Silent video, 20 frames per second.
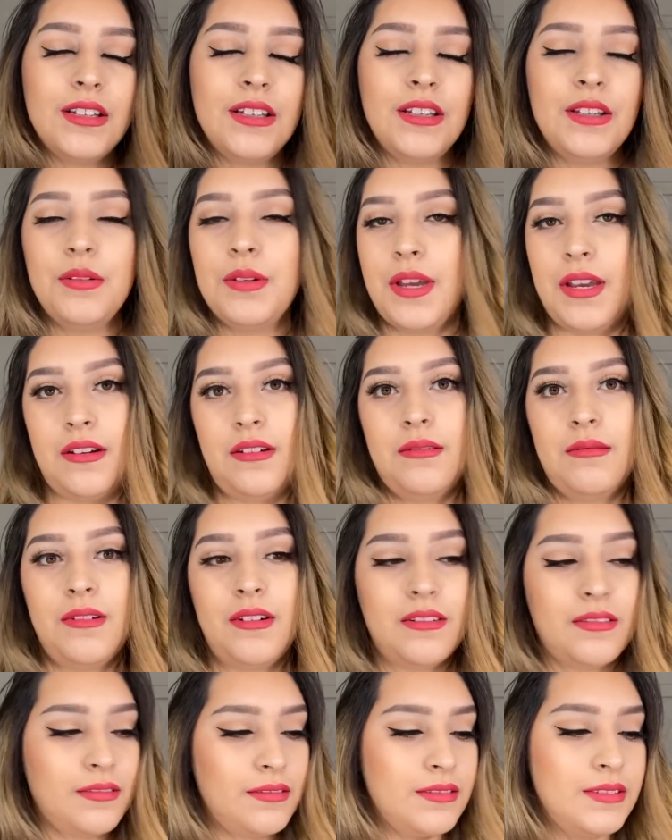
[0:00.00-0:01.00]
You can't go
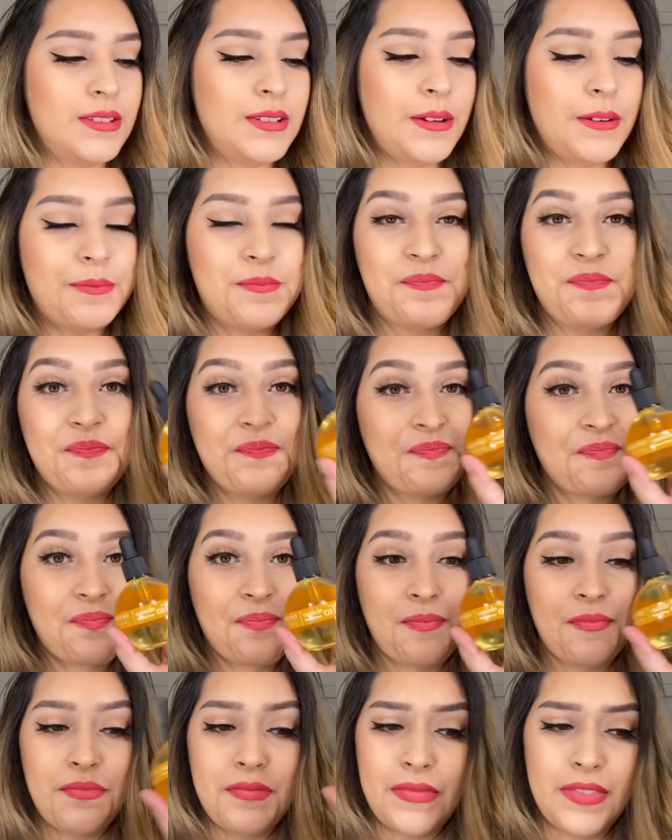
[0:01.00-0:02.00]
wrong. So
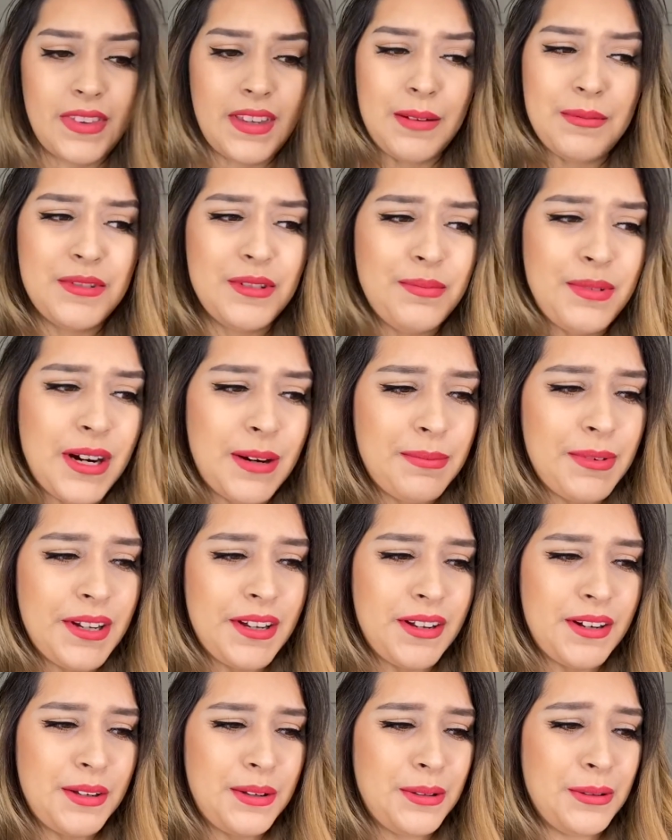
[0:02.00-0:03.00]
I'm super happy I
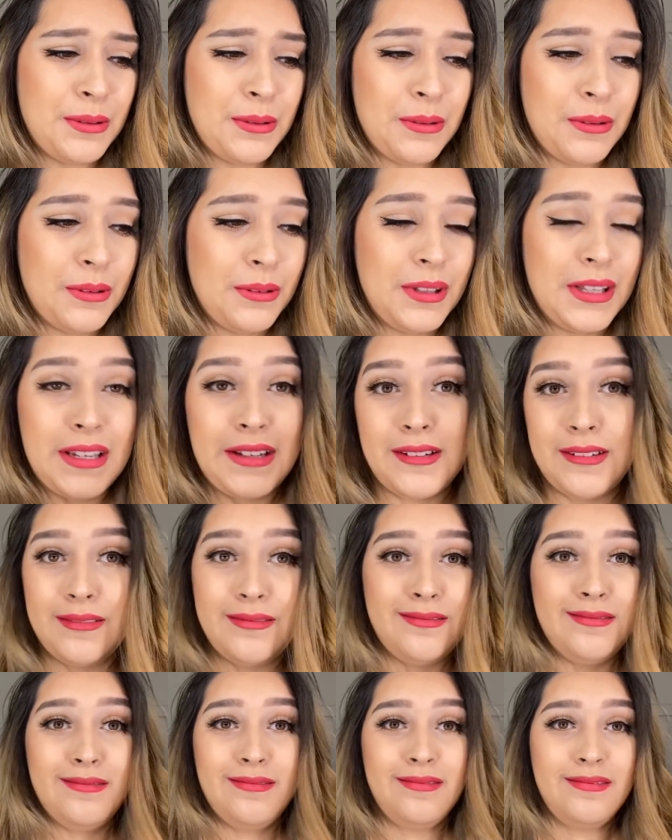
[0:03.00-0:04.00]
got a cuticle oil, like,
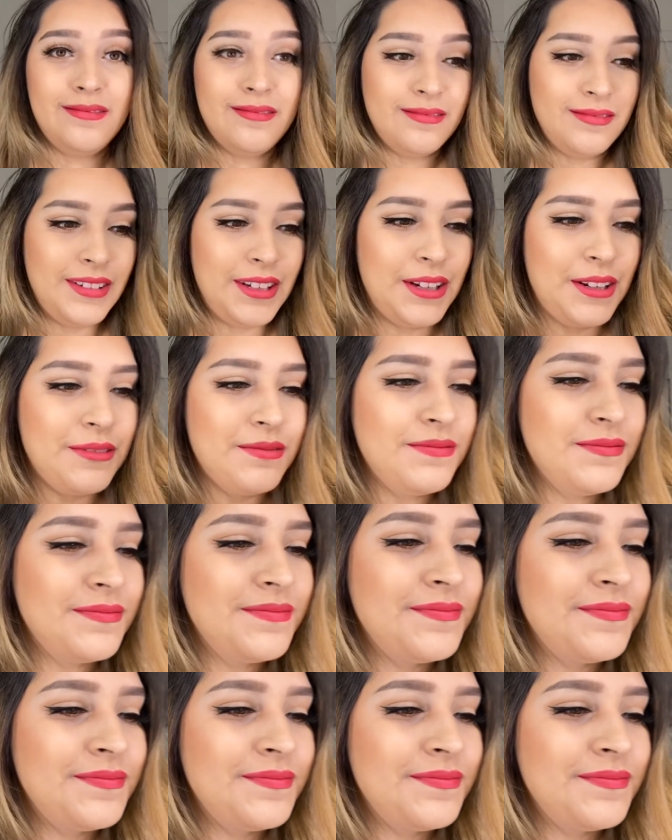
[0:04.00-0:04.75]
you know.